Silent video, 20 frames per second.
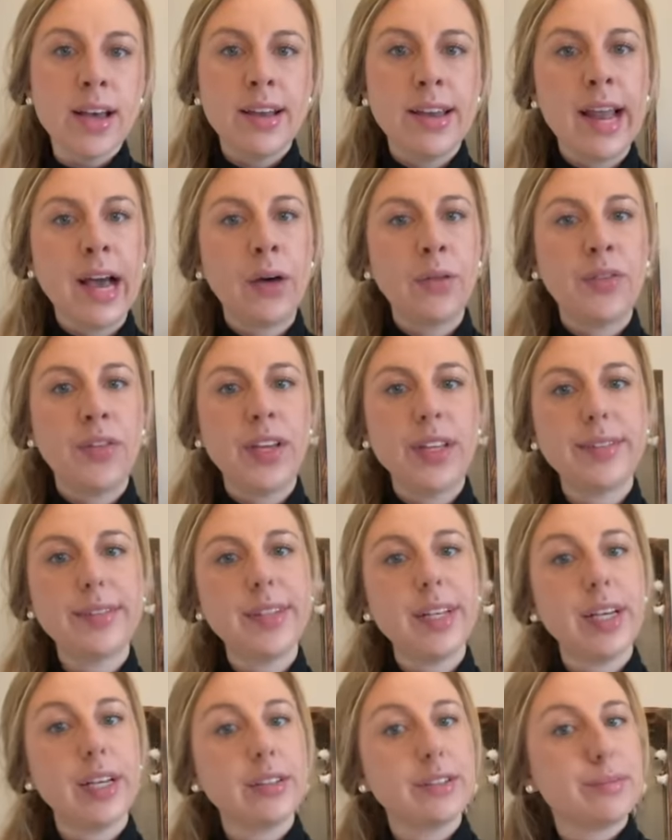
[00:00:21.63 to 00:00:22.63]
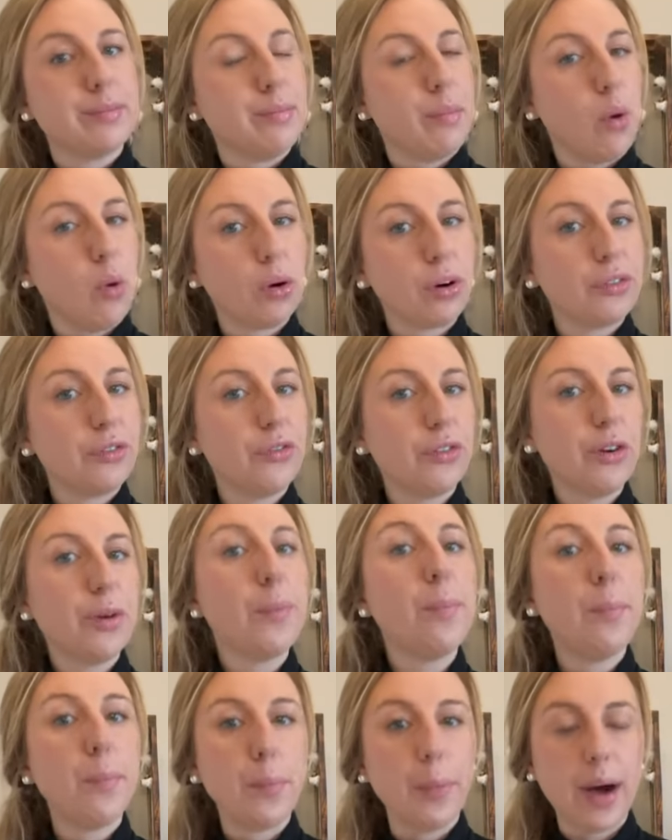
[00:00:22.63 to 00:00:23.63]
Now, this is more
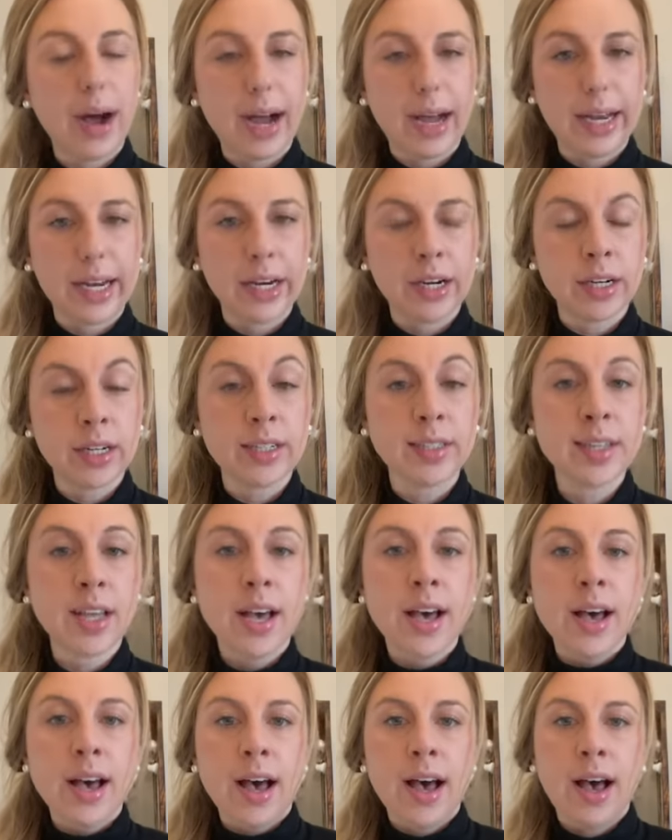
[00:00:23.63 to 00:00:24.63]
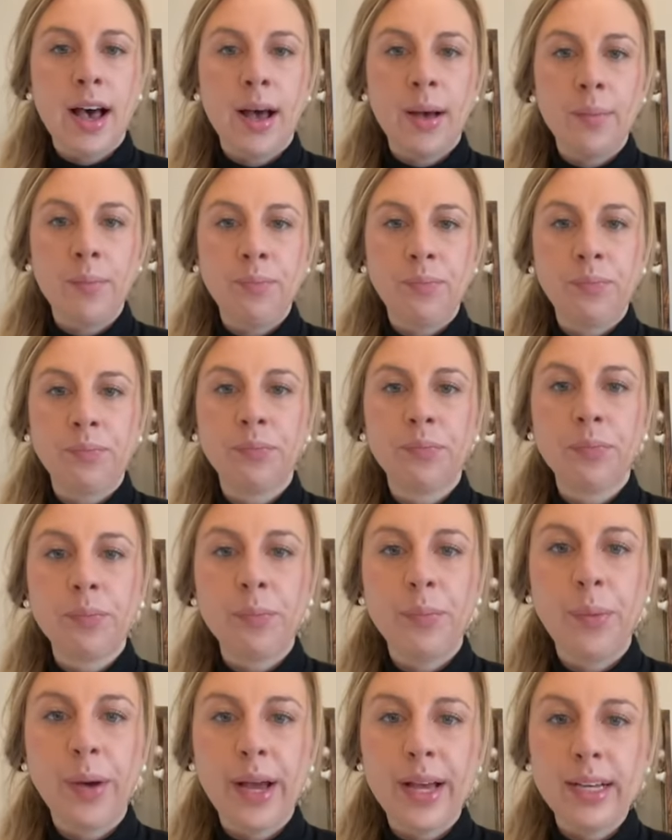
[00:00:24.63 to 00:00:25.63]
for buyers,
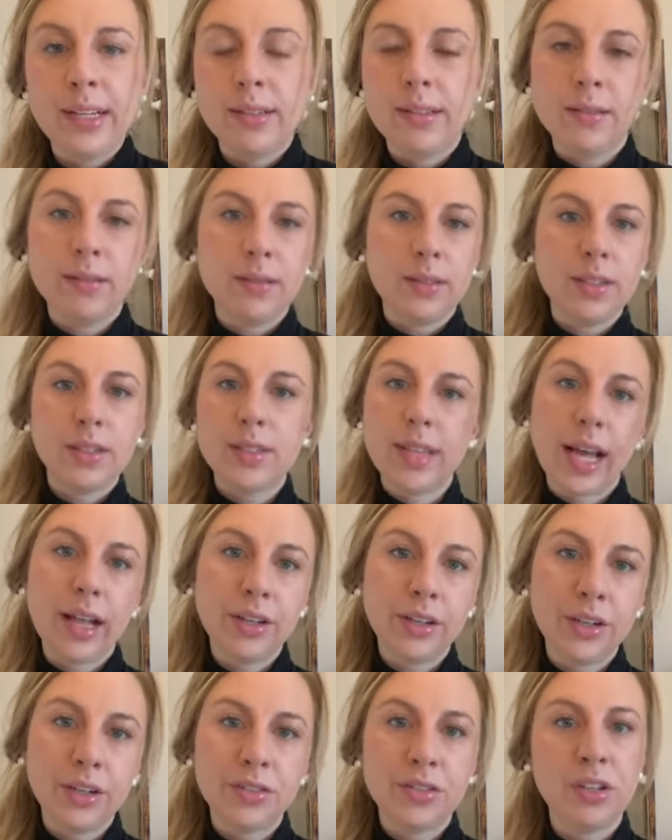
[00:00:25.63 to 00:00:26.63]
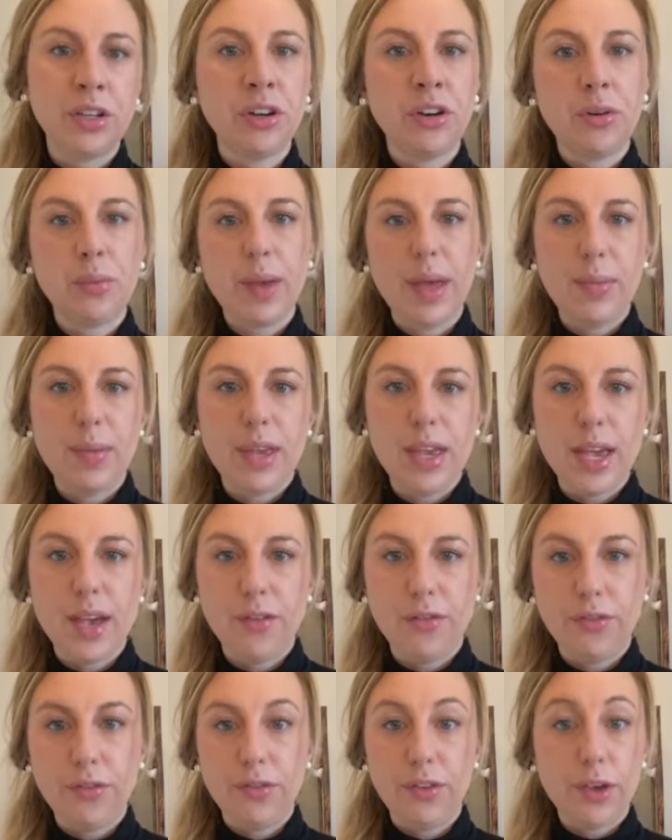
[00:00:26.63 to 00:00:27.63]
but sellers, maybe
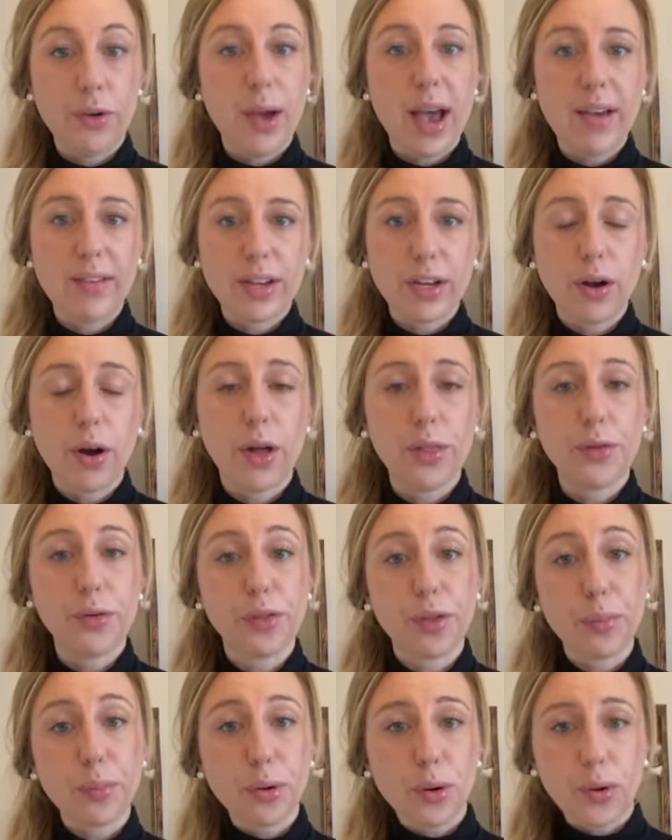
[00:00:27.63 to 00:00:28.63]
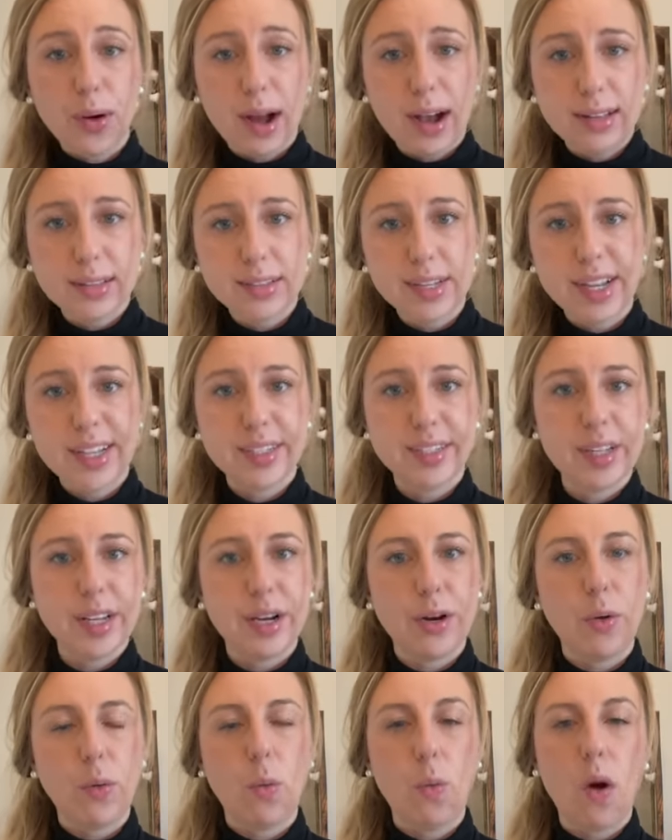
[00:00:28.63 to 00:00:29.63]
if you haven't gone through the process
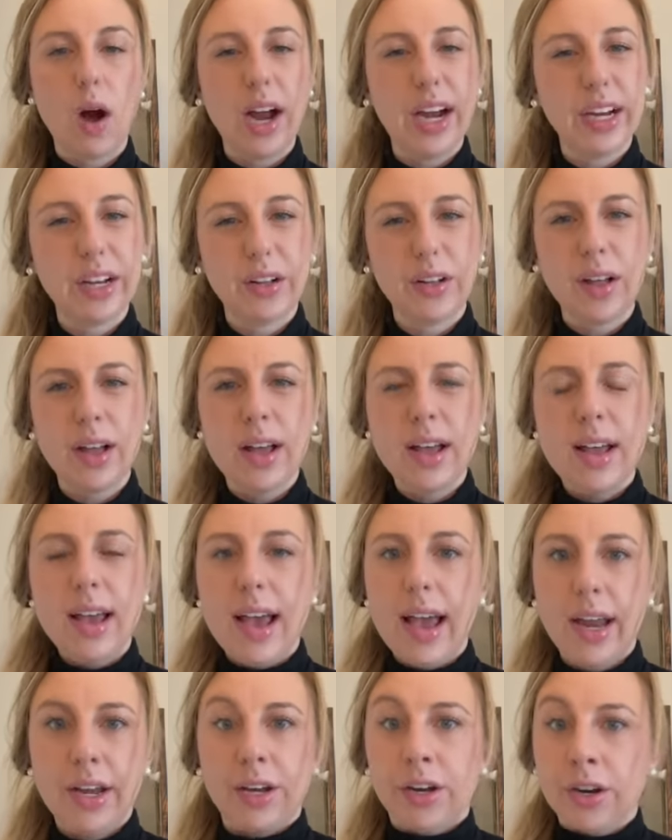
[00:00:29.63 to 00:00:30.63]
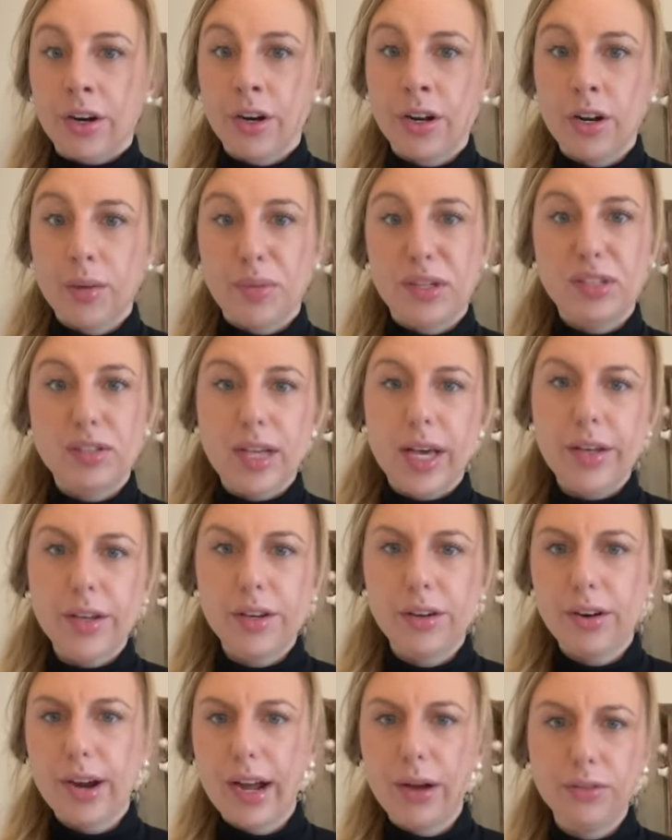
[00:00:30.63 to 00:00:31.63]
in a while and you're going to be
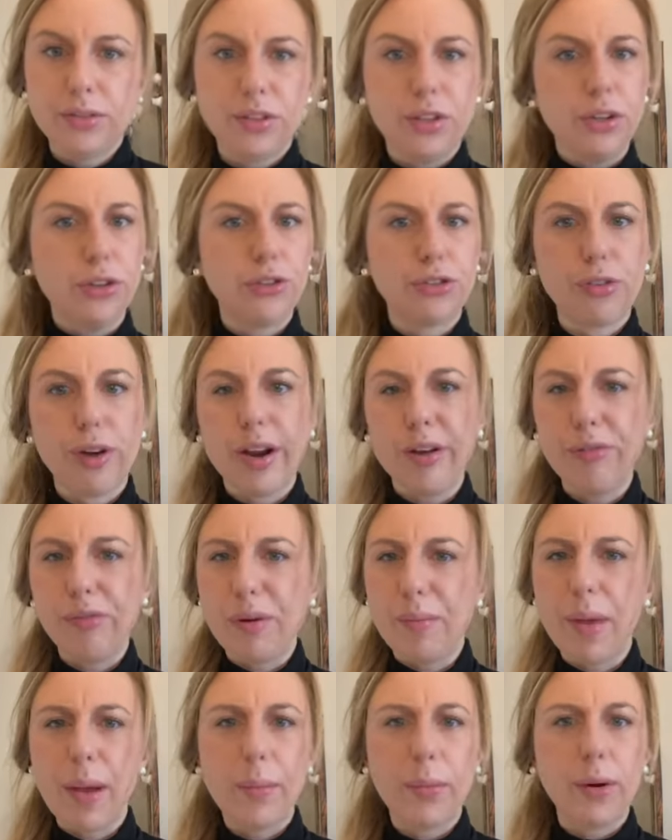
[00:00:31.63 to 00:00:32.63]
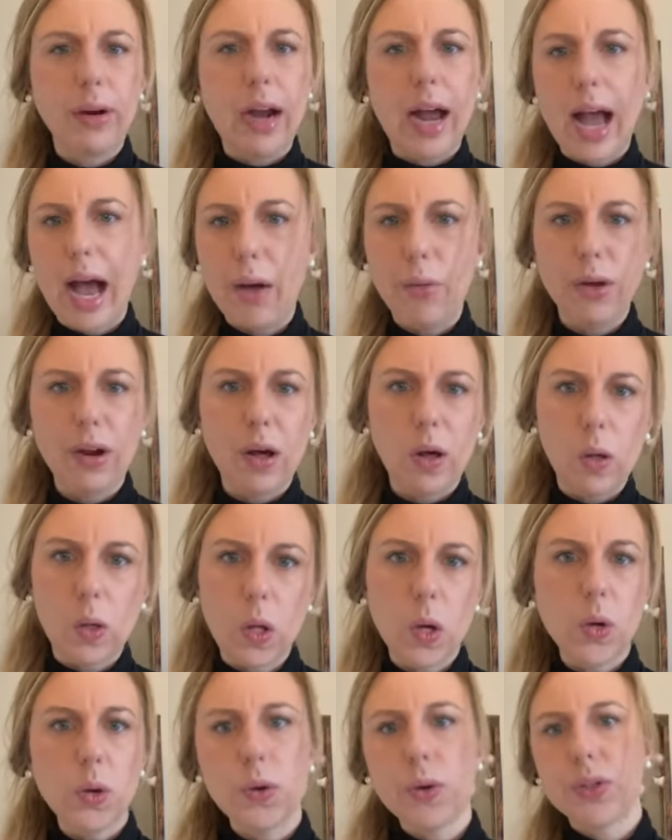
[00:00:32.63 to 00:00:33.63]
selling your house and you're trying to remember how it all
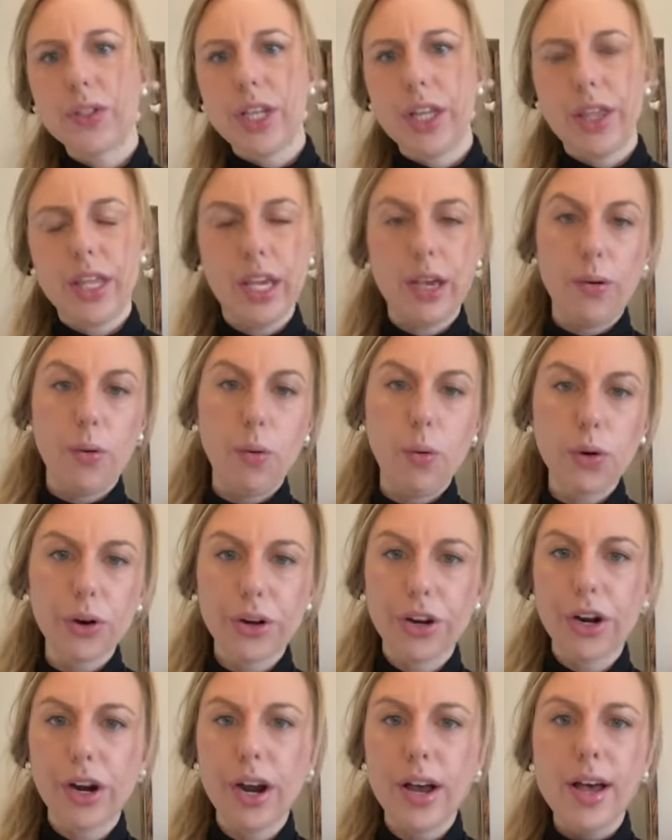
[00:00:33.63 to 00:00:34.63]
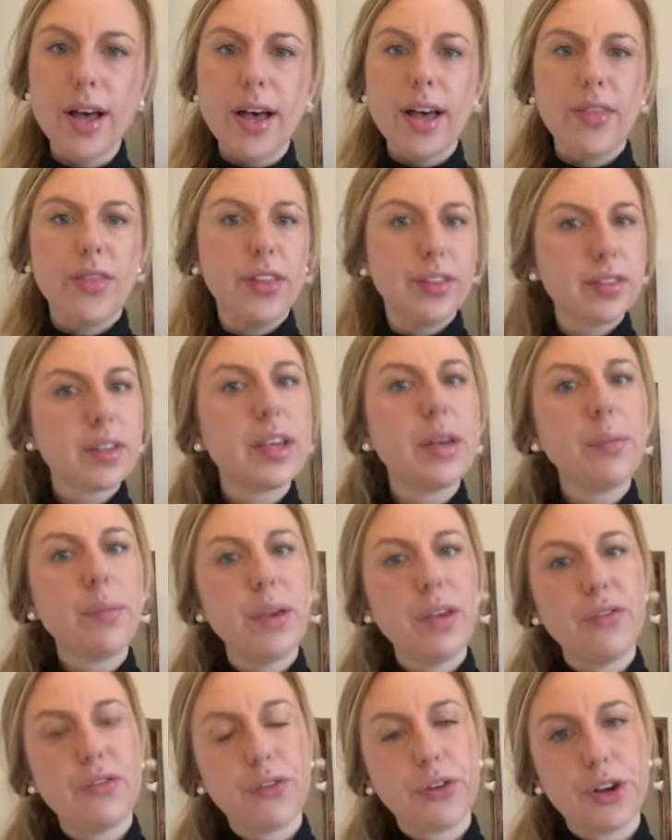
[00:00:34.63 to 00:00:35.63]
goes in the order, this can
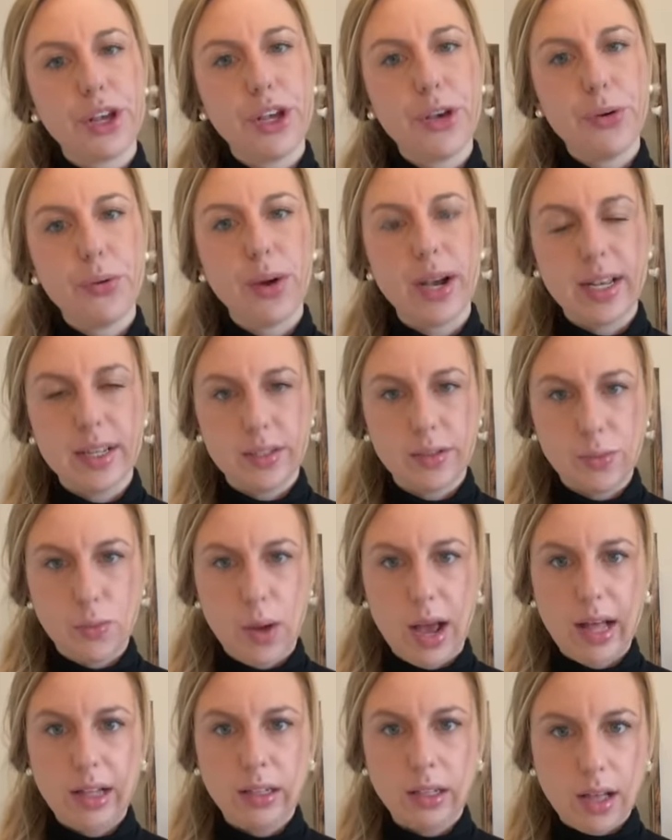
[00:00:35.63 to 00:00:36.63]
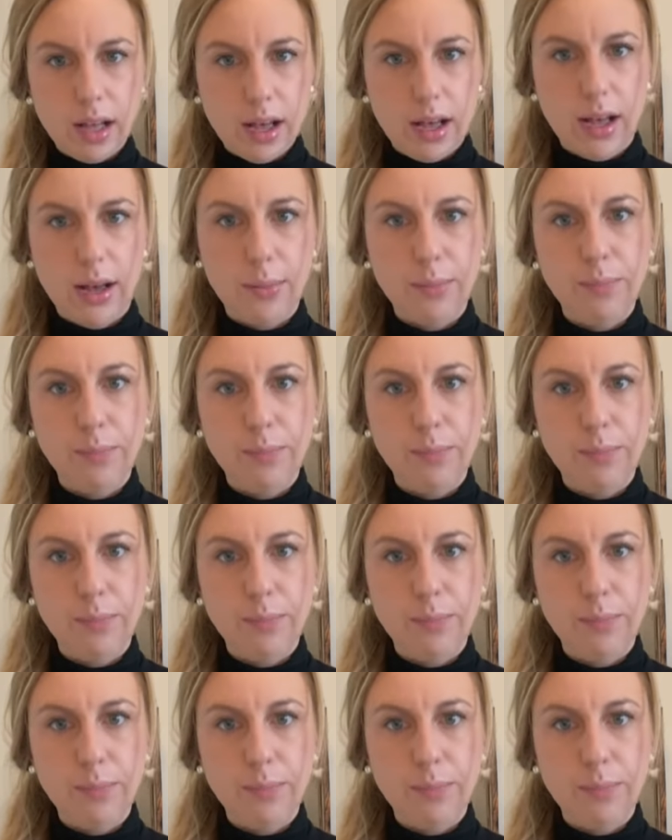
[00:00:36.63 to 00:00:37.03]
be for you as well.